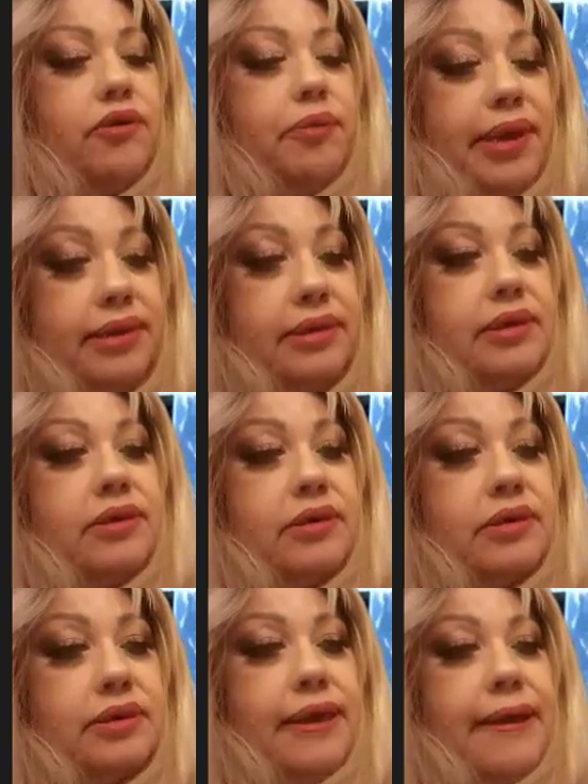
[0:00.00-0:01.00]
of
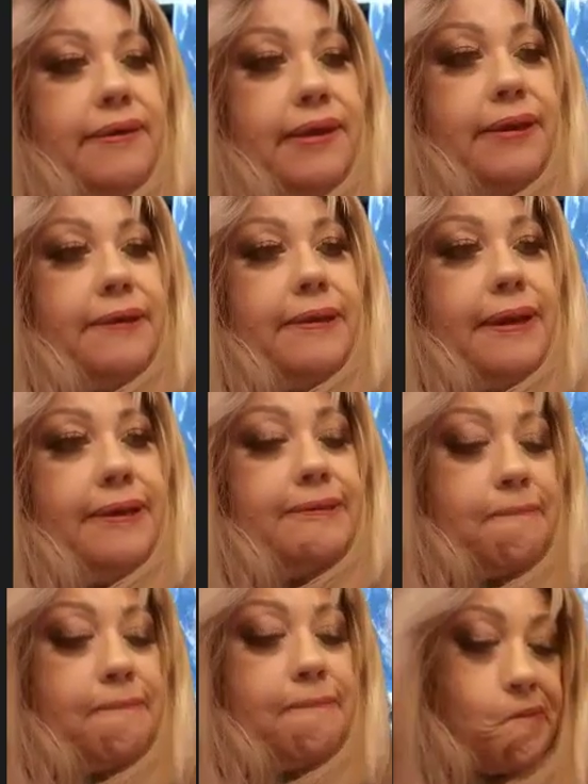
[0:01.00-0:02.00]
Pentacles. Yeah, you got good
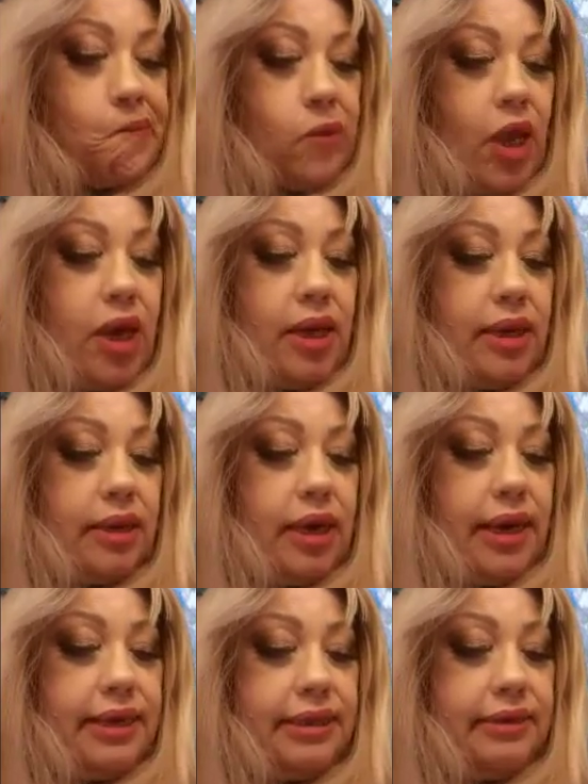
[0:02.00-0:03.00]
eyes.
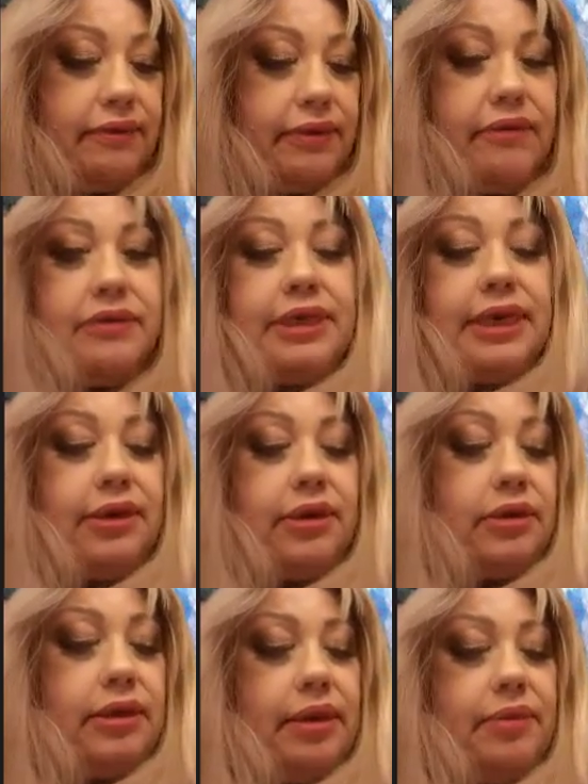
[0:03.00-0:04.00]
Goddess of Love
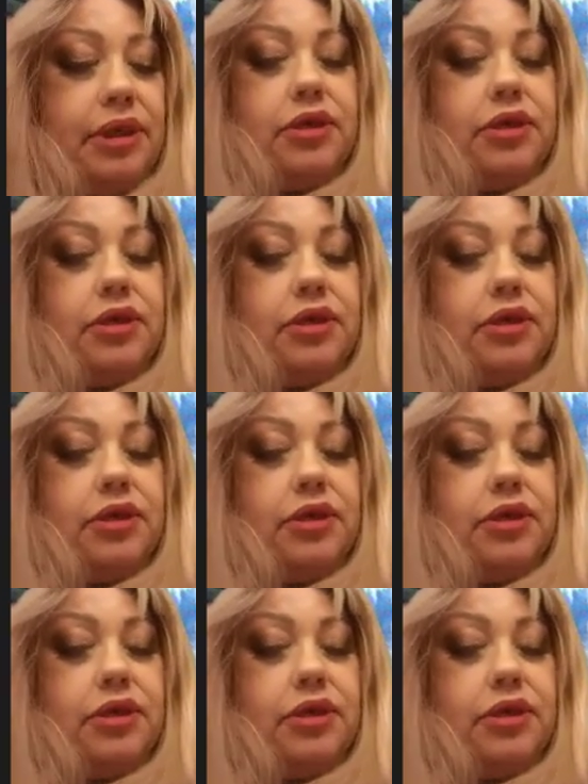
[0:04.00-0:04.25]
Tarot. Let me